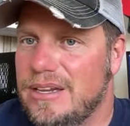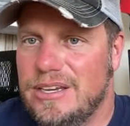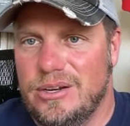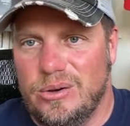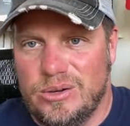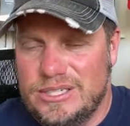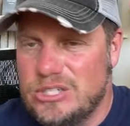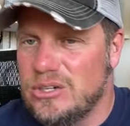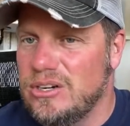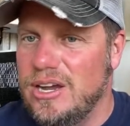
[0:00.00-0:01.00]
You know,
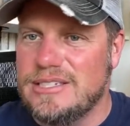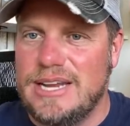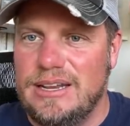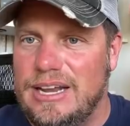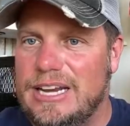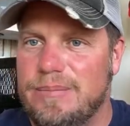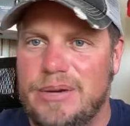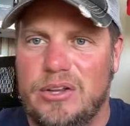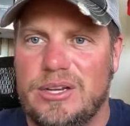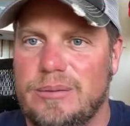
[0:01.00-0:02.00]
additional cost down the line to
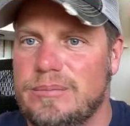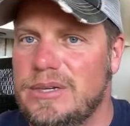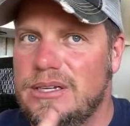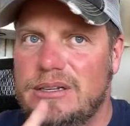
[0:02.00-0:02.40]
build them.